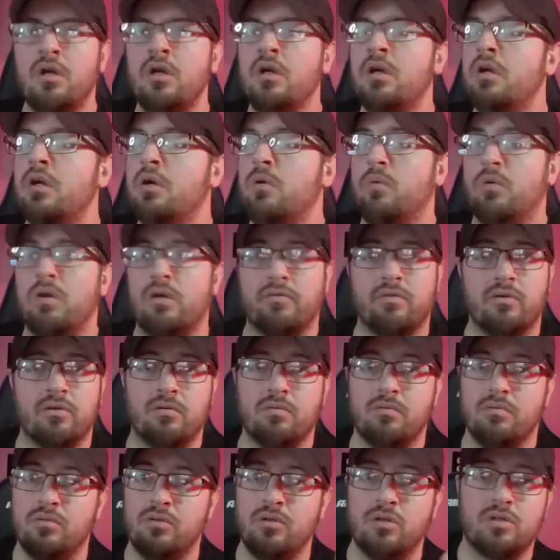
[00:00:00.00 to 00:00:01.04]
Whatever
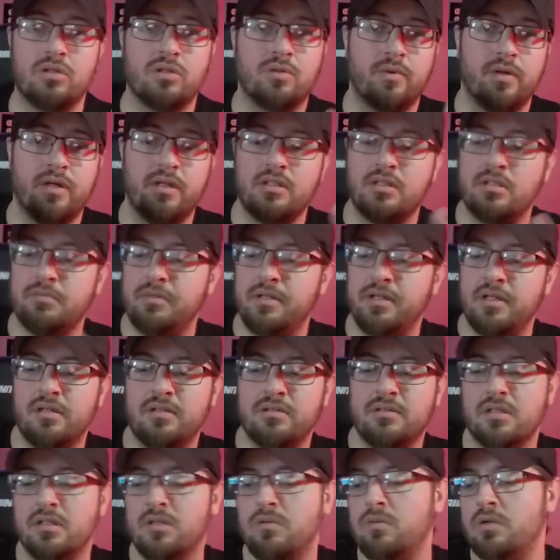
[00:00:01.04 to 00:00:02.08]
looked right to me, I was
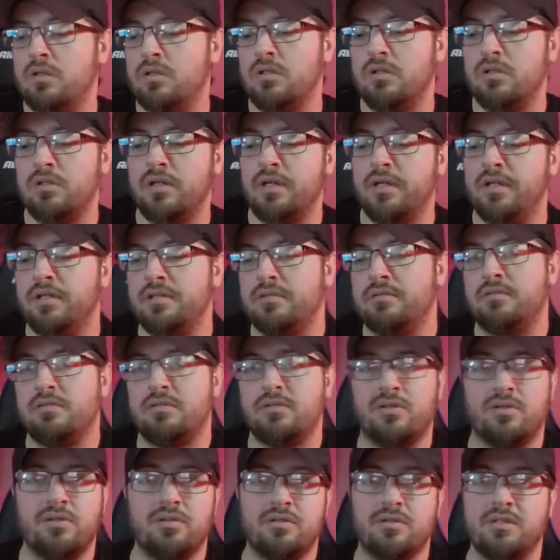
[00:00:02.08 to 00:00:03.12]
like, well, okay, it
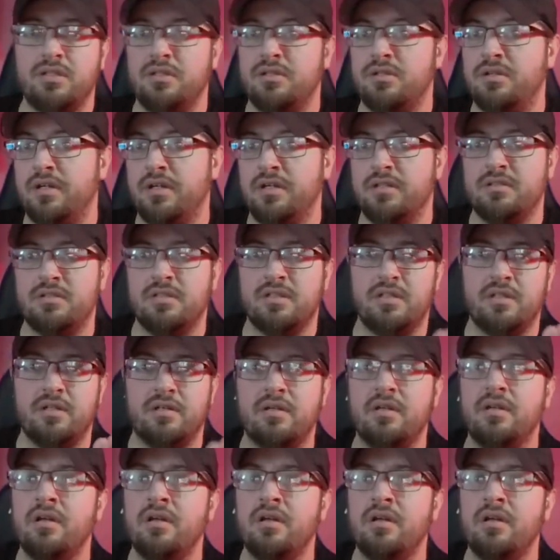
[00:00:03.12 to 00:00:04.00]
starts here, ends here.